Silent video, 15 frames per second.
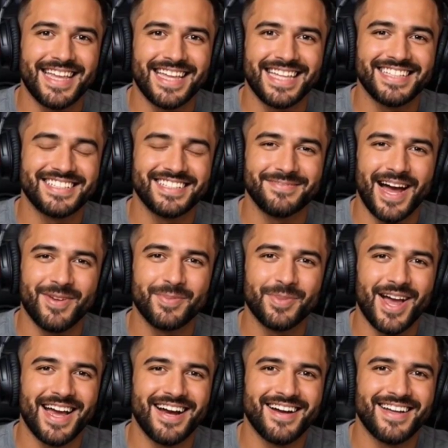It's about
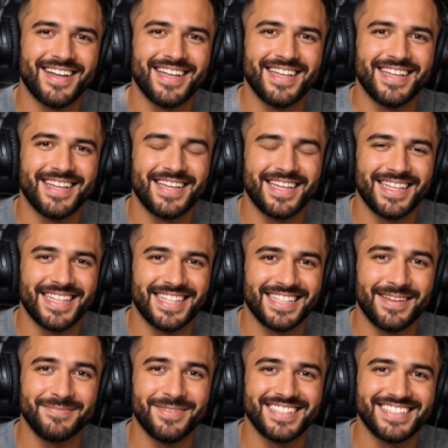where it
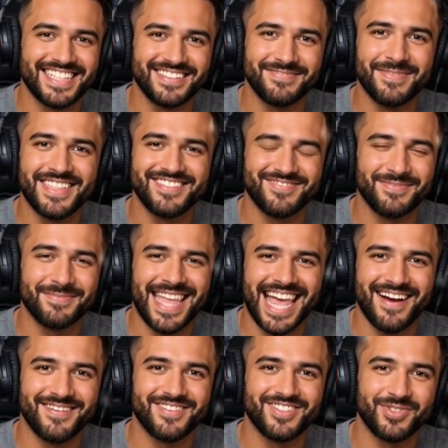can be 6 months from
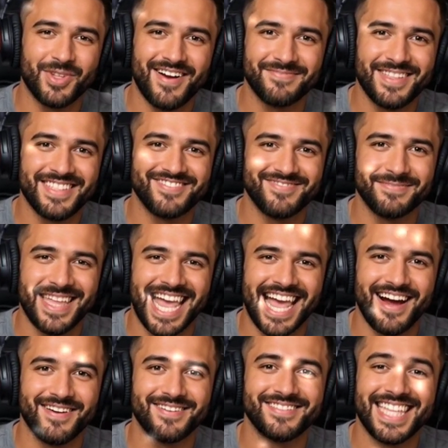now, 12 months from
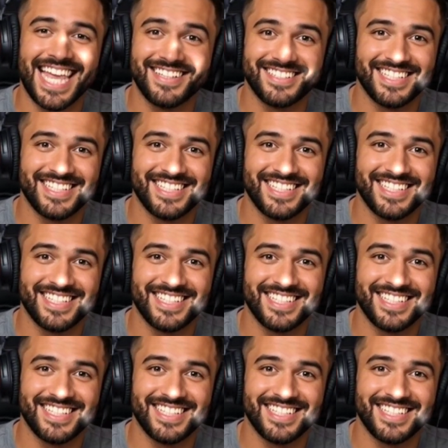now, next